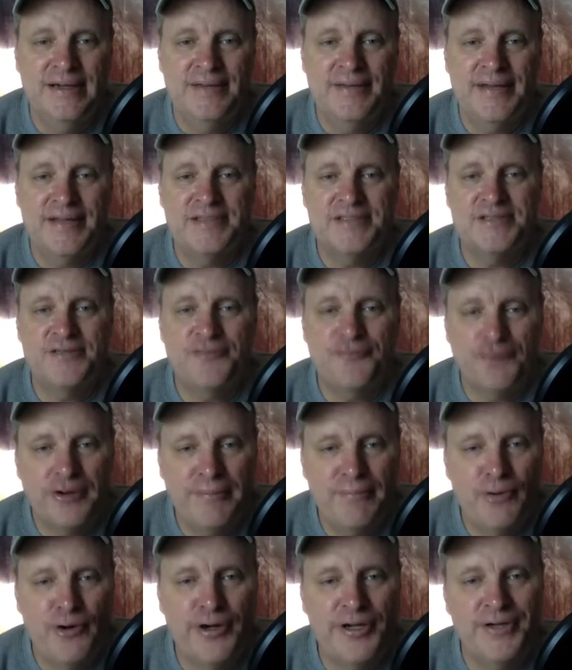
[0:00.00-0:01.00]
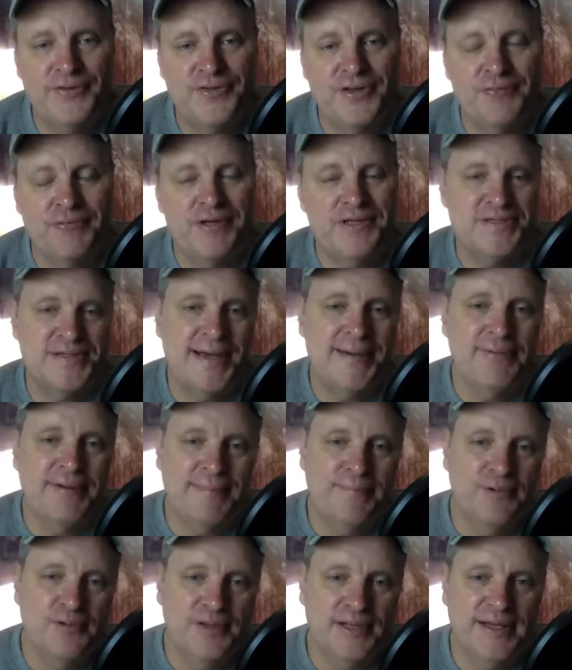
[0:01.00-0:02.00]
That's the free market that we say
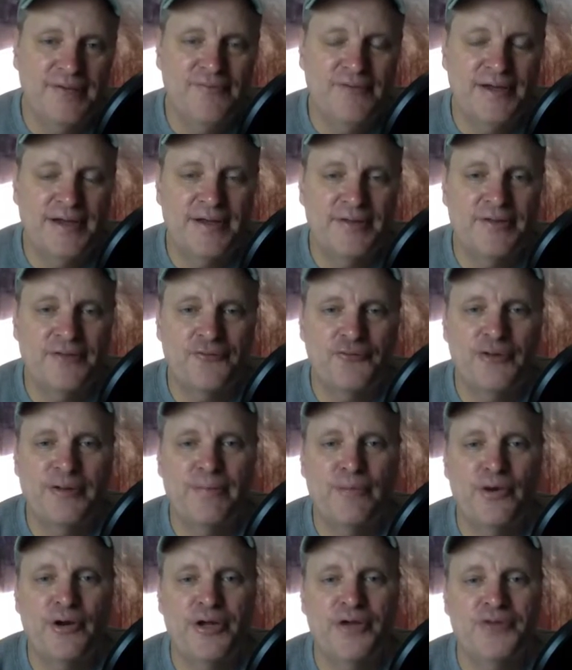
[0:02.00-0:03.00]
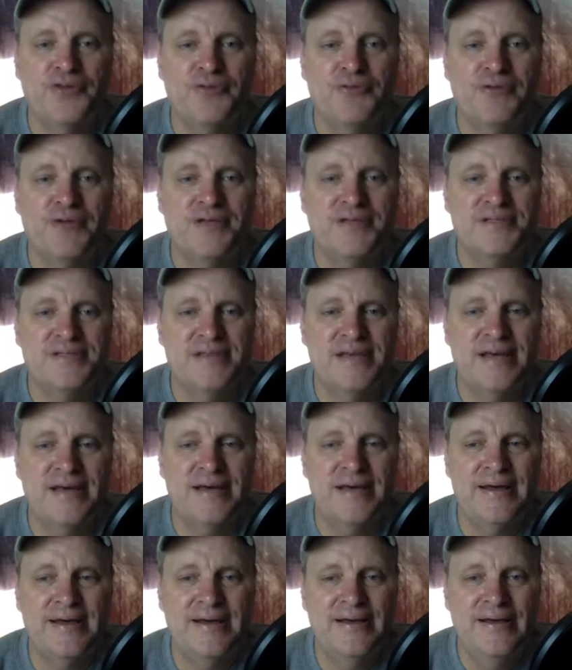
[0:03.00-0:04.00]
we believe in and the free market that we
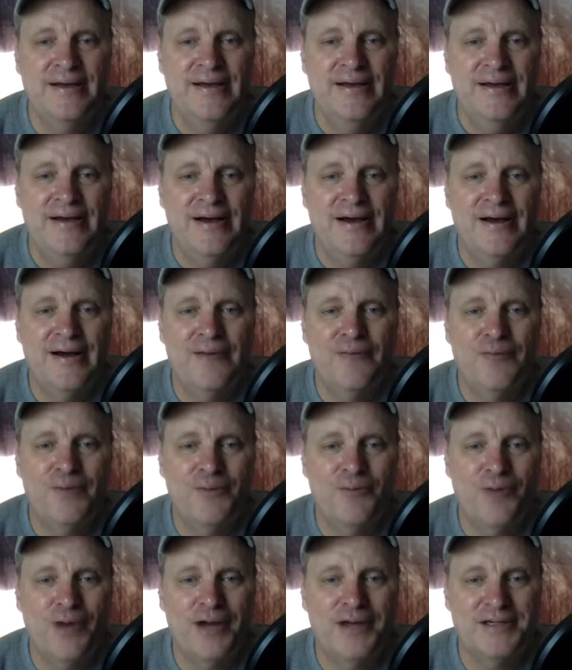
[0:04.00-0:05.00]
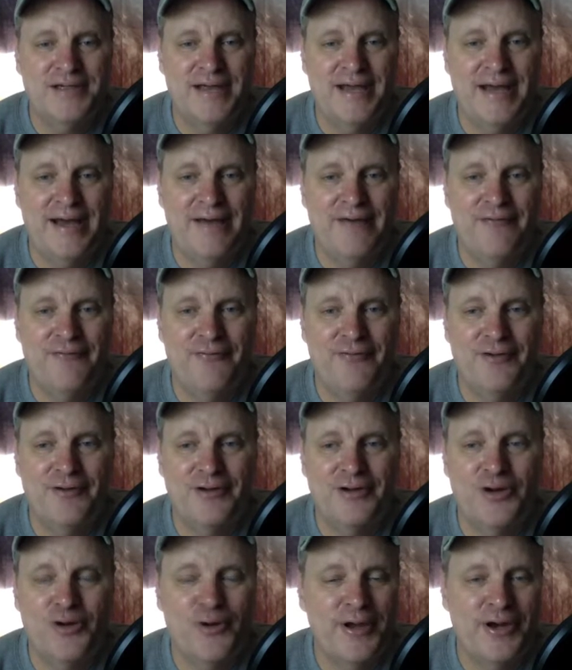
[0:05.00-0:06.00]
say we want to
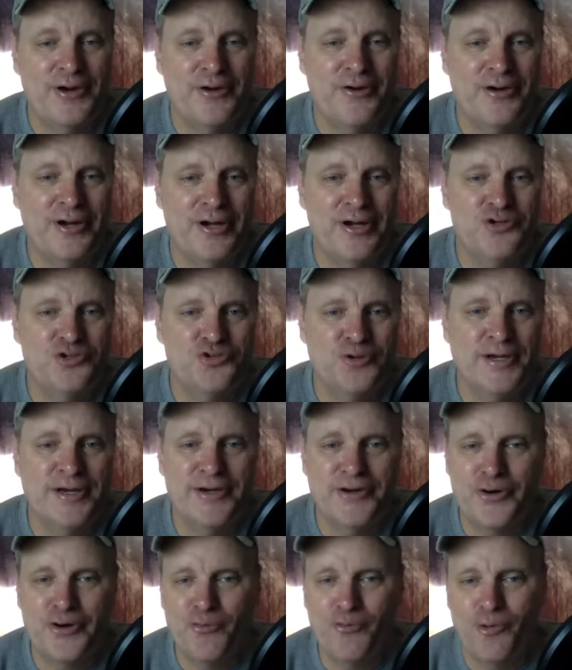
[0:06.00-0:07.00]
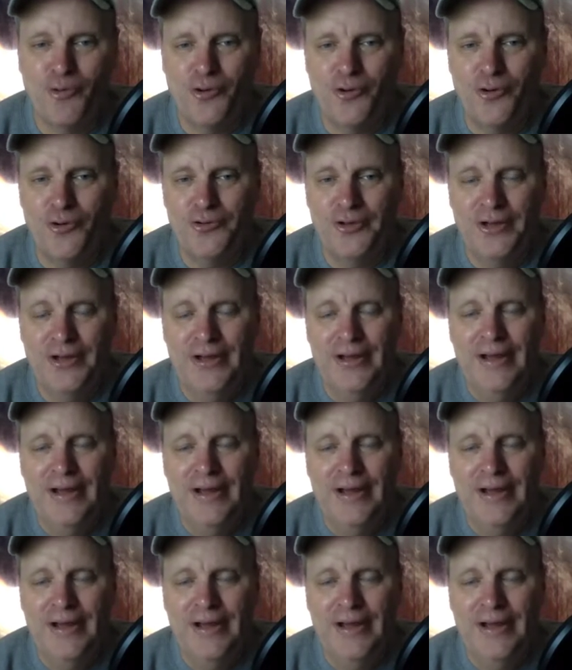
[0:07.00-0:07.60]
have going in our country and in our world.